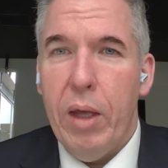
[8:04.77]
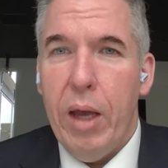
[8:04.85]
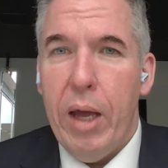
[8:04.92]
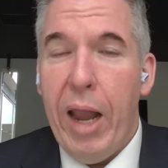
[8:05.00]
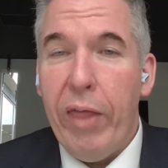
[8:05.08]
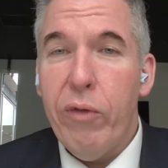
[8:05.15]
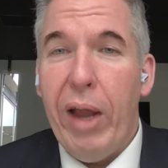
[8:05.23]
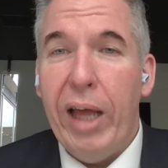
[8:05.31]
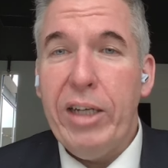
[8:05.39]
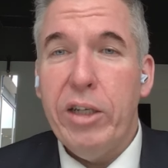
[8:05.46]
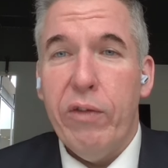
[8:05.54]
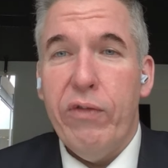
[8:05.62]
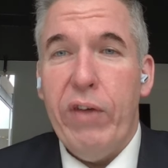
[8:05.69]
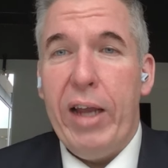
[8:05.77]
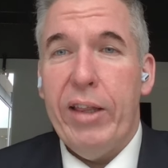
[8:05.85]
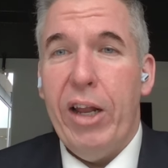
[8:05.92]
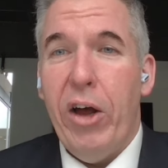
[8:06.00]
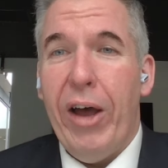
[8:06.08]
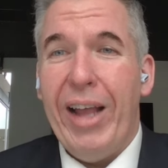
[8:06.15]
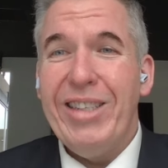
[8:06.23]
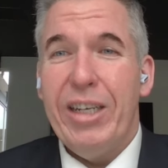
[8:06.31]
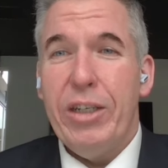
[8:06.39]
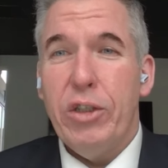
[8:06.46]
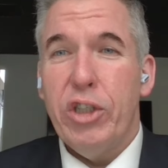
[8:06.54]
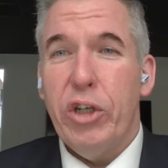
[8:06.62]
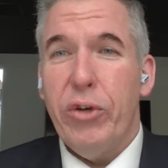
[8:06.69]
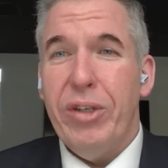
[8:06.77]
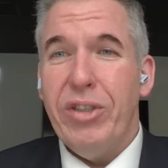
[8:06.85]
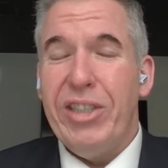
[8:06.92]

Another related to the fact that INZ insurers